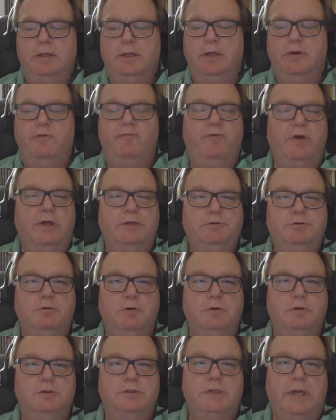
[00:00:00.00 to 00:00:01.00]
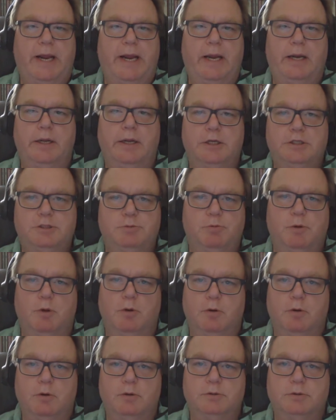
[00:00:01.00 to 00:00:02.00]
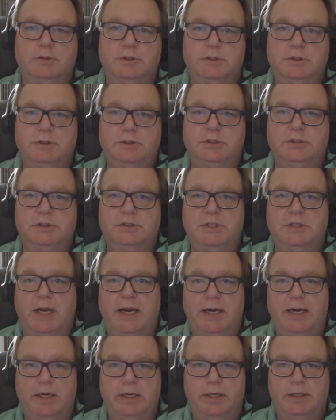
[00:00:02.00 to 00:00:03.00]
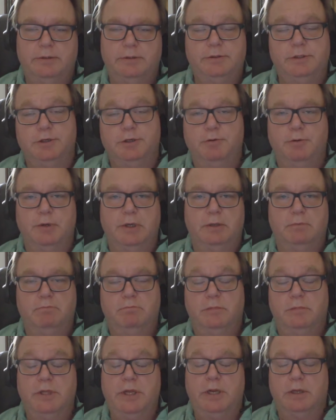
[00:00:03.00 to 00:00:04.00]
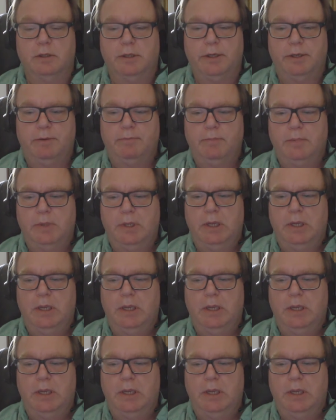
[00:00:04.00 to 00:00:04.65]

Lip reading: the Adventurers and Explorers Society to do it legally.